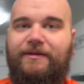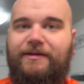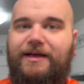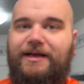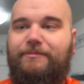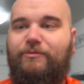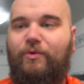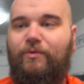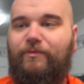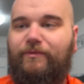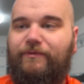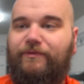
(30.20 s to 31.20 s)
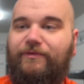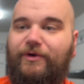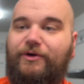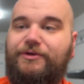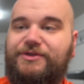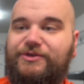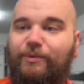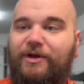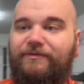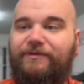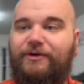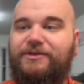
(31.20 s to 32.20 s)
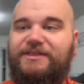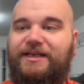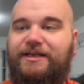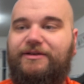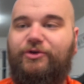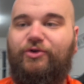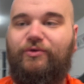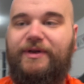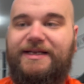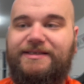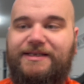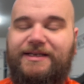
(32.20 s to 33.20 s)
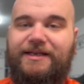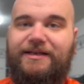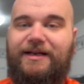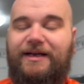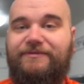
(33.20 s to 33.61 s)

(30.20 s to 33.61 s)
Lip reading: well versed in creatine.